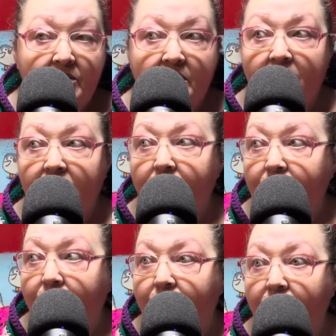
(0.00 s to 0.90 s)

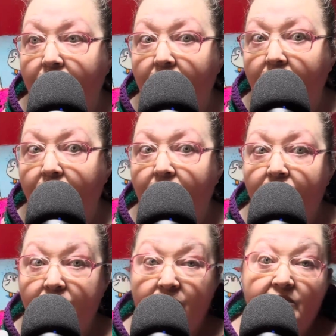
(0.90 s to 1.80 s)

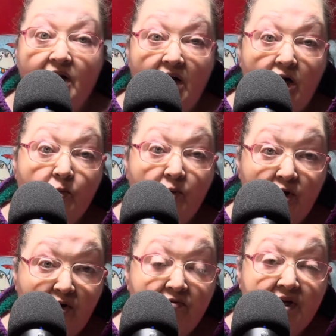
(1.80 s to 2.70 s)
the hard
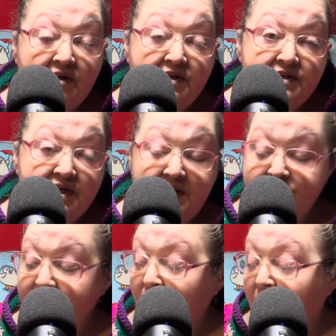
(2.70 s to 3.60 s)
work of it in the
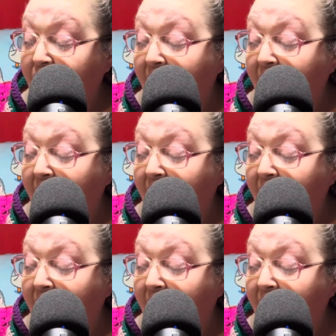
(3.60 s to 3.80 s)
sense of